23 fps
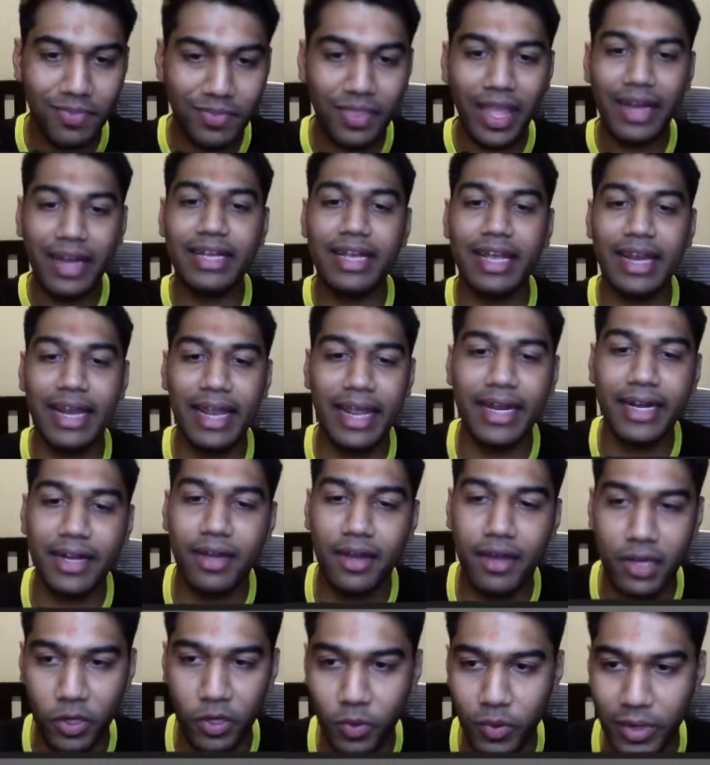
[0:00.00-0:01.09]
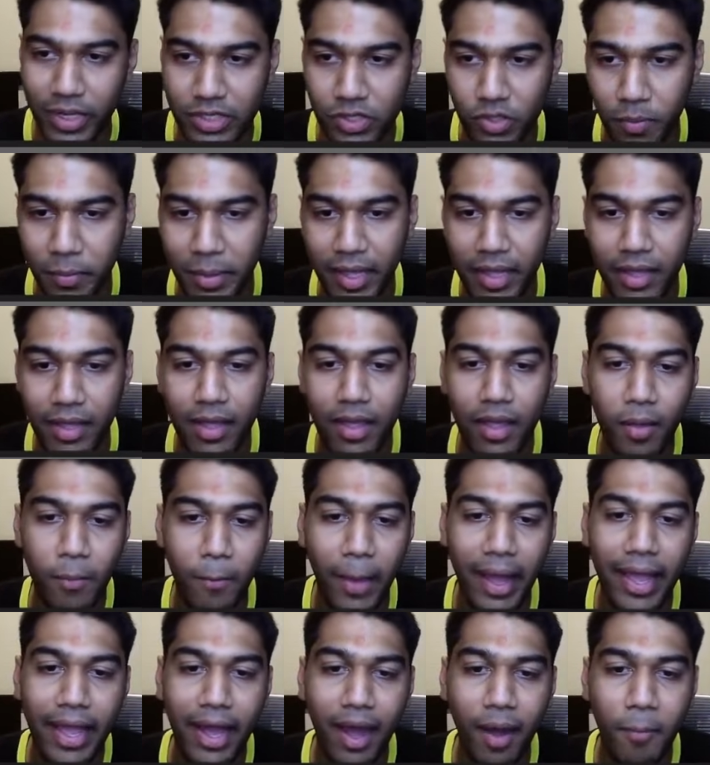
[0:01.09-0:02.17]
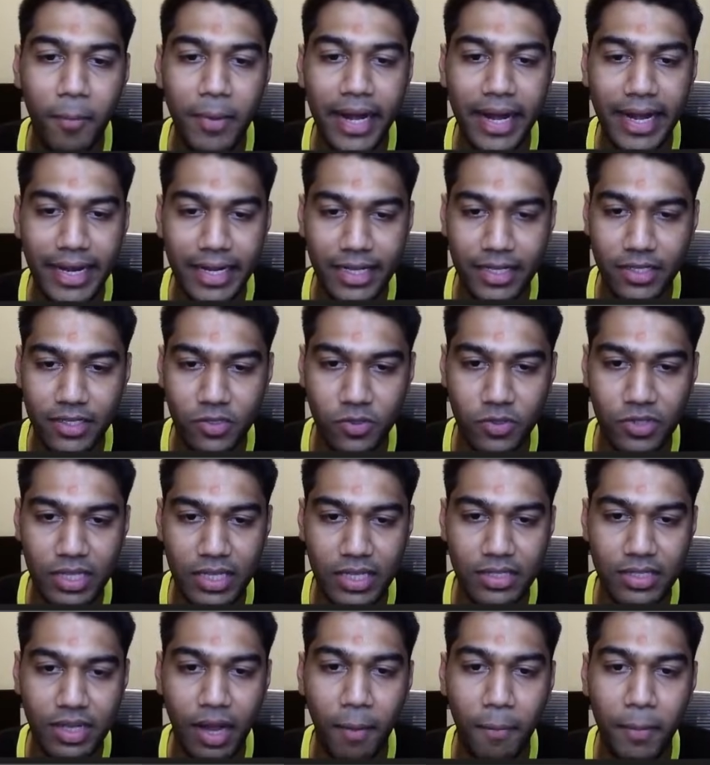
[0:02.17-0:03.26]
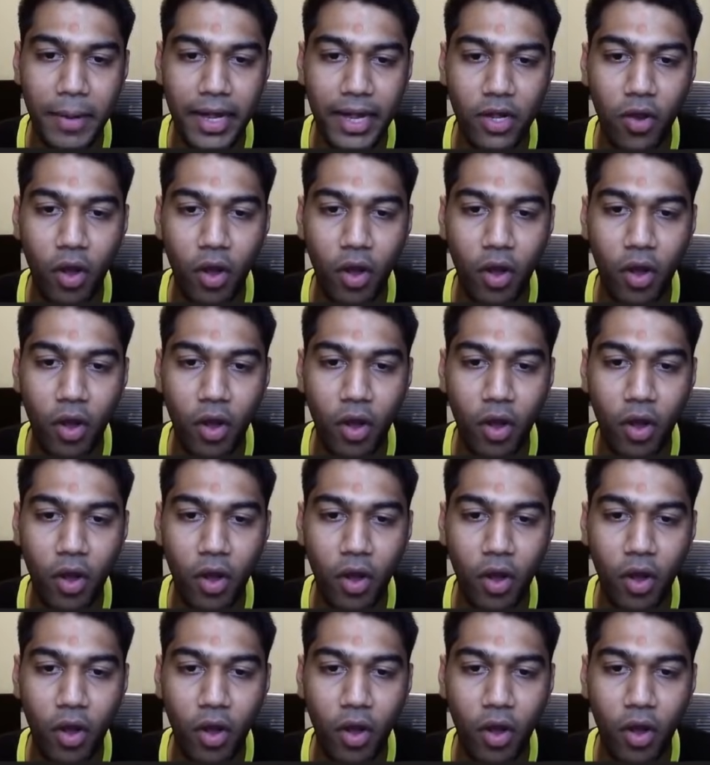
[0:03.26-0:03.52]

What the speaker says: and create a new resume by updating this. You see this update